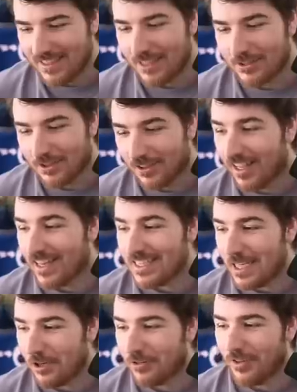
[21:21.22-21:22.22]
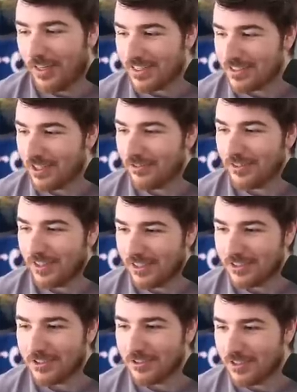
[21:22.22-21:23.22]
there's a lot of terrifying stuff in here
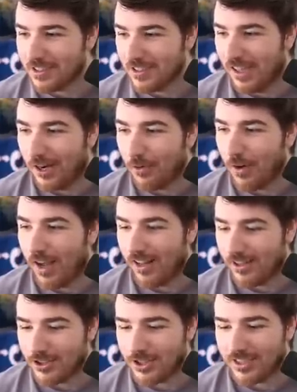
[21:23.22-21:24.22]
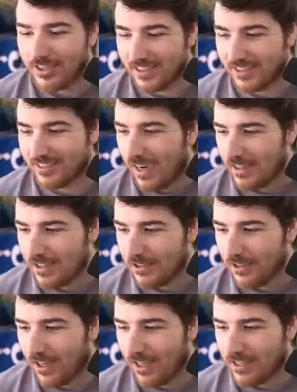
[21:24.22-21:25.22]
too. There's a lot of wild shit. I think you
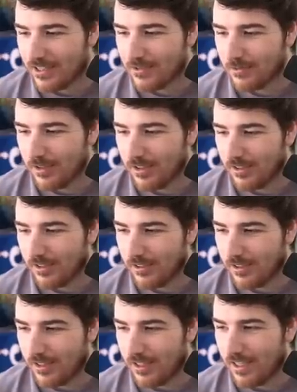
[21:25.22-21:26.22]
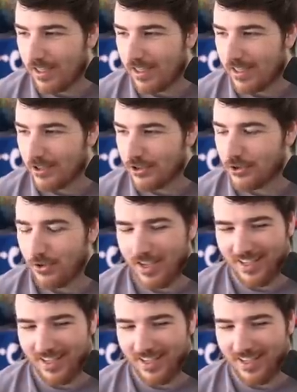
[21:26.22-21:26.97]
guys will enjoy.